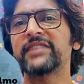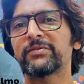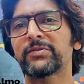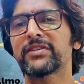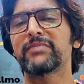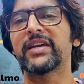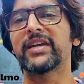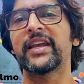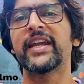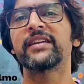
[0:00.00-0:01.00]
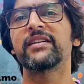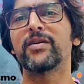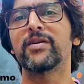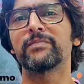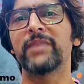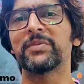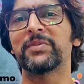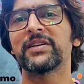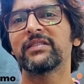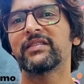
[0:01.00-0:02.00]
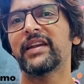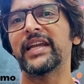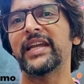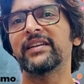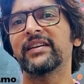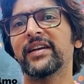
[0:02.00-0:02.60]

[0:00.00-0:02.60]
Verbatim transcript: that was in my head on paper, and